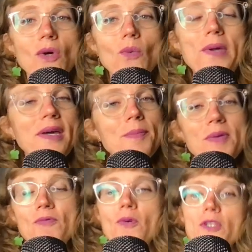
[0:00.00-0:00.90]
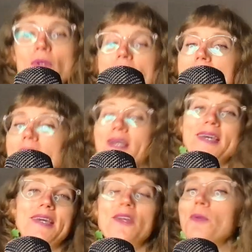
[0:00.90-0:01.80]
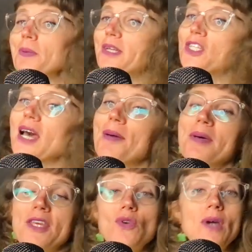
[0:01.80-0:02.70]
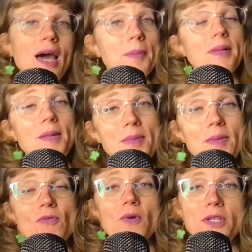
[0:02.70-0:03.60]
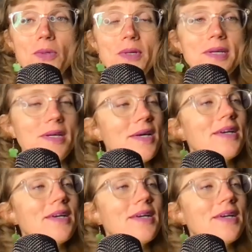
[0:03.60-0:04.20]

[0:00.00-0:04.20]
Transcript: We got Bib Fortuna. You're playing Jabba, you got to play Bib Fortuna.